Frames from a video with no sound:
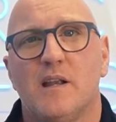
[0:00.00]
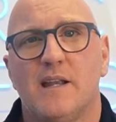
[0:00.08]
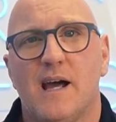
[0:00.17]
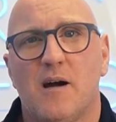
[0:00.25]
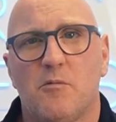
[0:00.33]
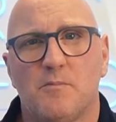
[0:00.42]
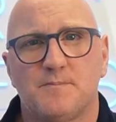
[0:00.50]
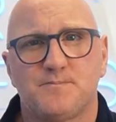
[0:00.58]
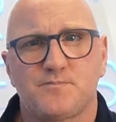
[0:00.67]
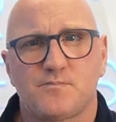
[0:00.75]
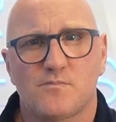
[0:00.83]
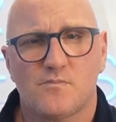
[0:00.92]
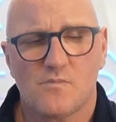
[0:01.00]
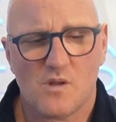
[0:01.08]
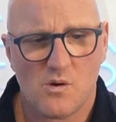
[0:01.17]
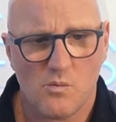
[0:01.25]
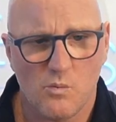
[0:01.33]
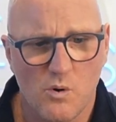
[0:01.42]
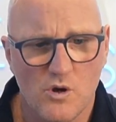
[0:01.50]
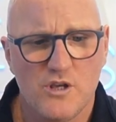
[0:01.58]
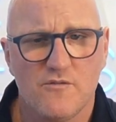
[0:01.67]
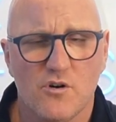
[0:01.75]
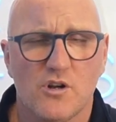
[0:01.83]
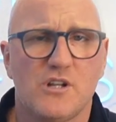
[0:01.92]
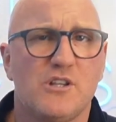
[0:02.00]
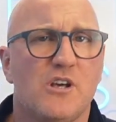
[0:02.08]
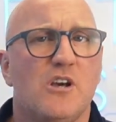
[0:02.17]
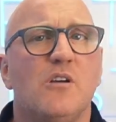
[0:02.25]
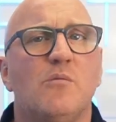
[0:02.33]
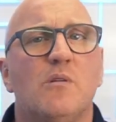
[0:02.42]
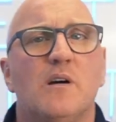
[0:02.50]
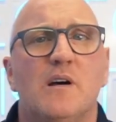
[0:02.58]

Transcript: Now, what you've got to do